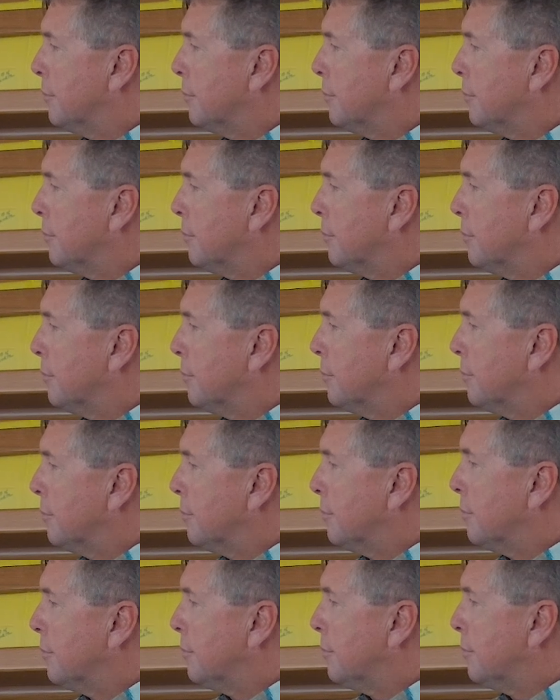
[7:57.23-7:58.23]

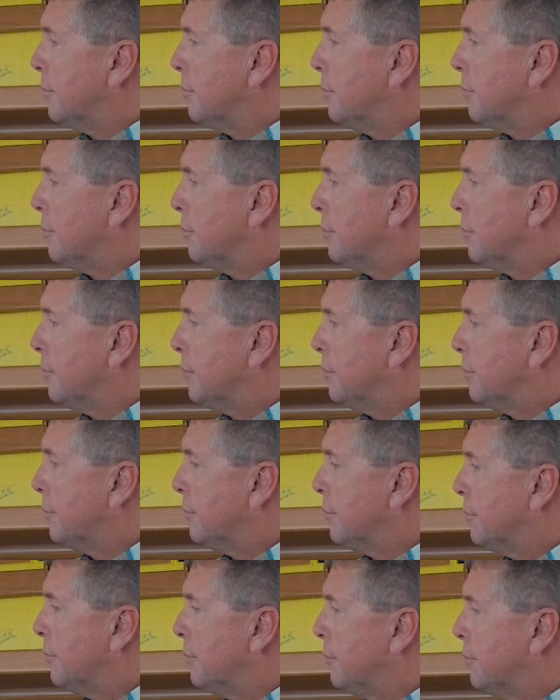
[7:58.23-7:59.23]

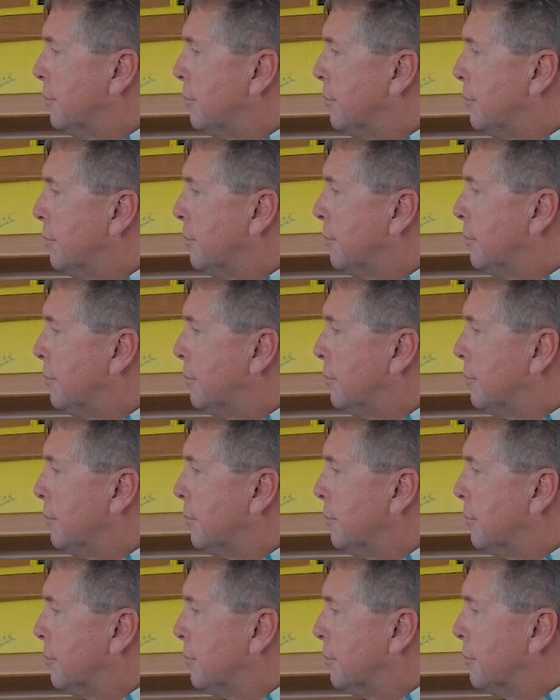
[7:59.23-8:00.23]
(silent)